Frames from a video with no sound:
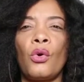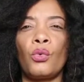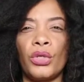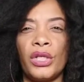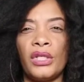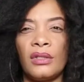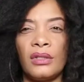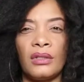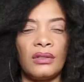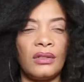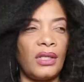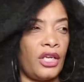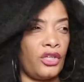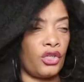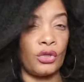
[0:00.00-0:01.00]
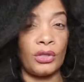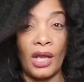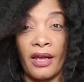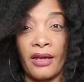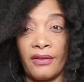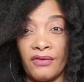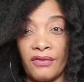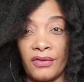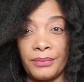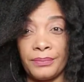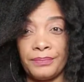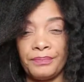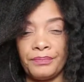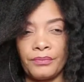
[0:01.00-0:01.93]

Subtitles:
a reason in your life.